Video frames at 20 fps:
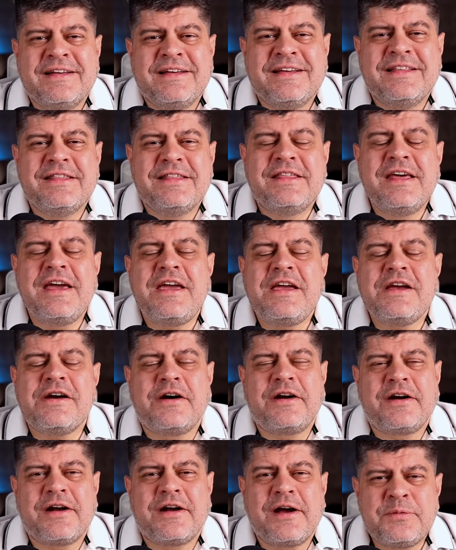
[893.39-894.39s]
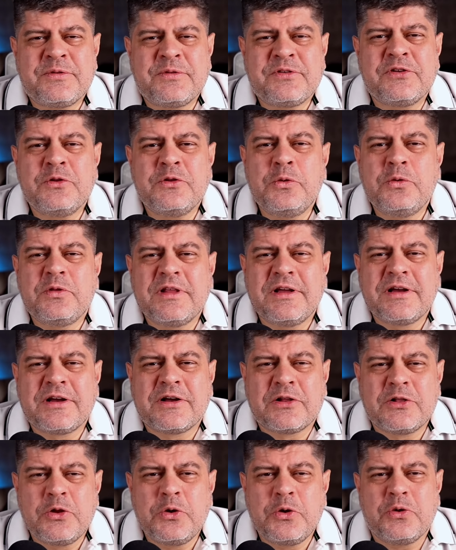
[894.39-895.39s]
They are absolutely
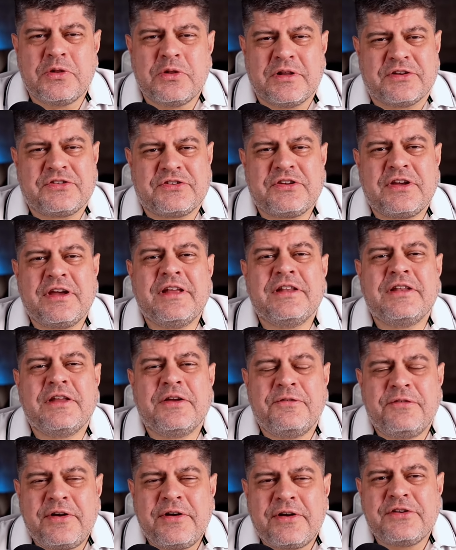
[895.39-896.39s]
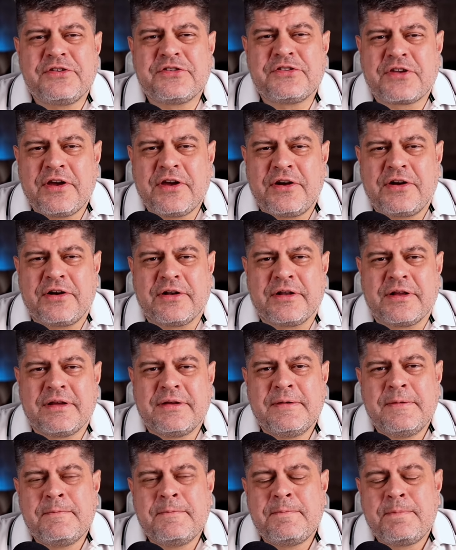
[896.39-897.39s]
clueless and they're very scared.
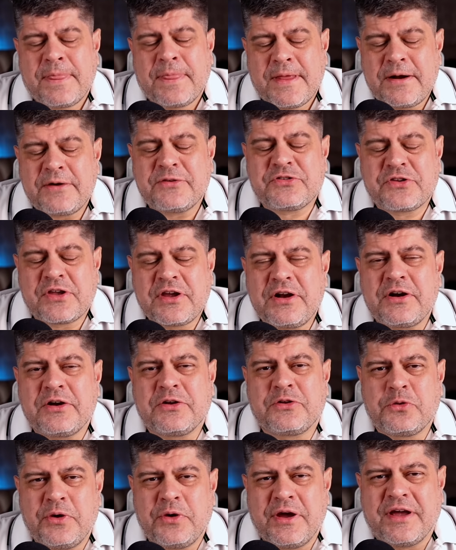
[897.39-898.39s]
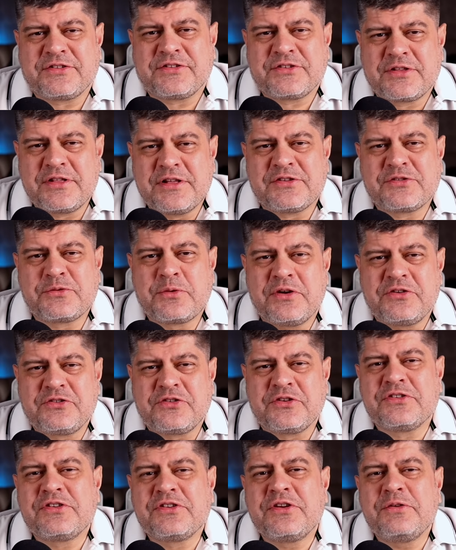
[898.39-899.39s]
They're scared to ask these
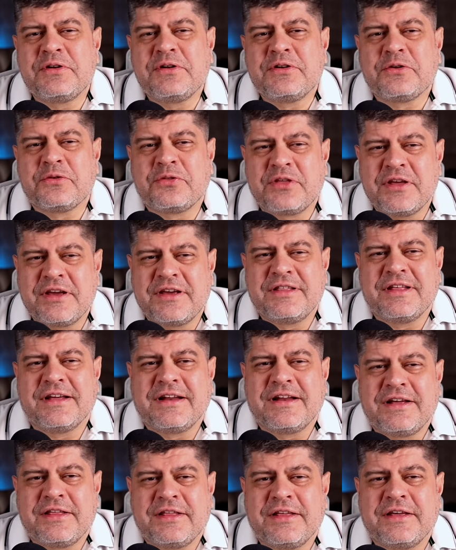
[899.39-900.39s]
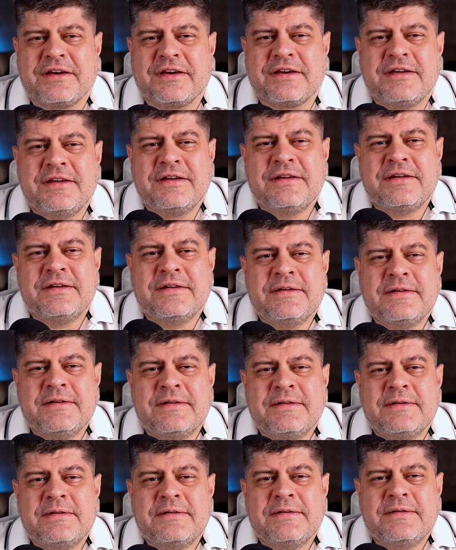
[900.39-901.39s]
questions, even to think that, I think.
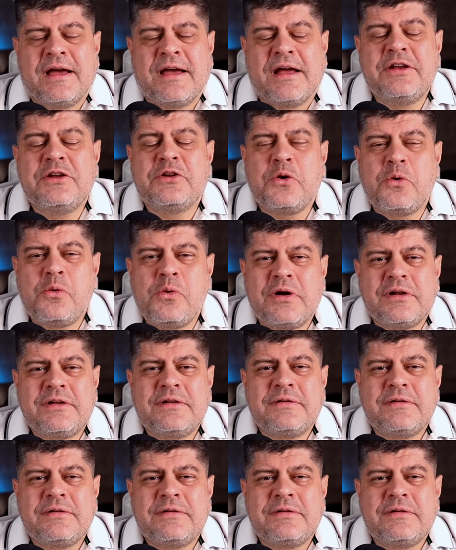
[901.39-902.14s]
And you know what?